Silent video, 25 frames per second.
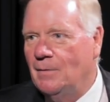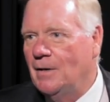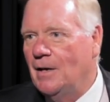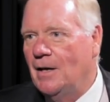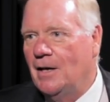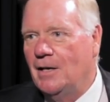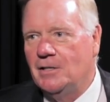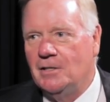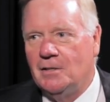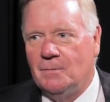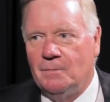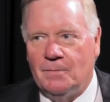an
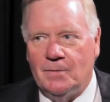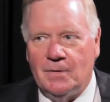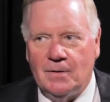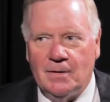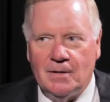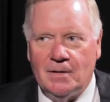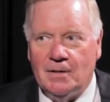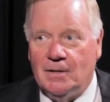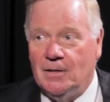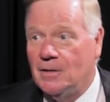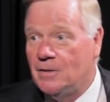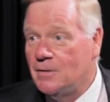
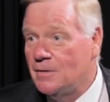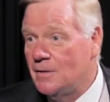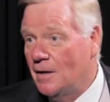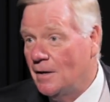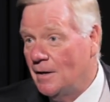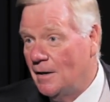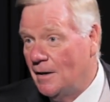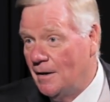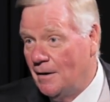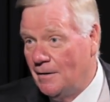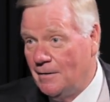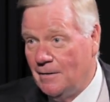HP, a,
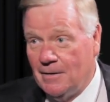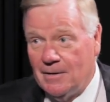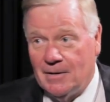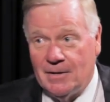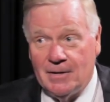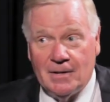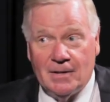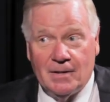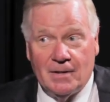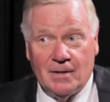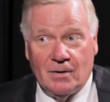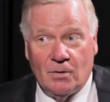uh,
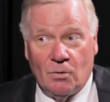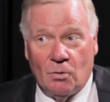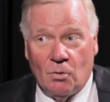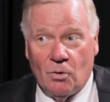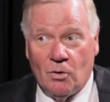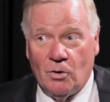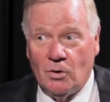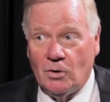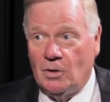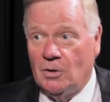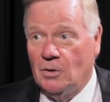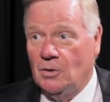
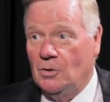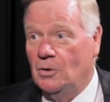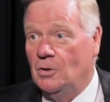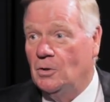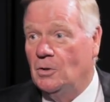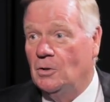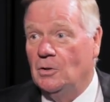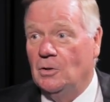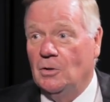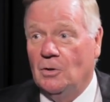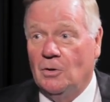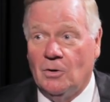
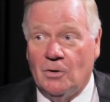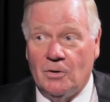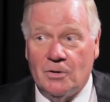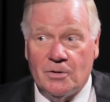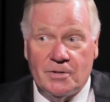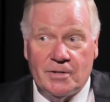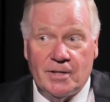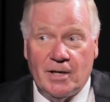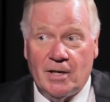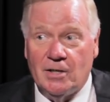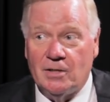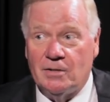Oracle or
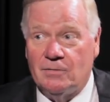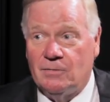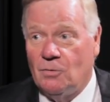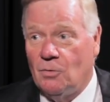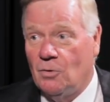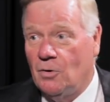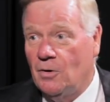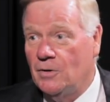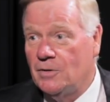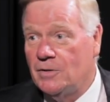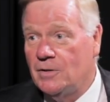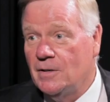
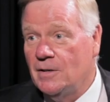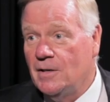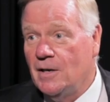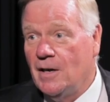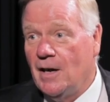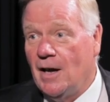Salesforce,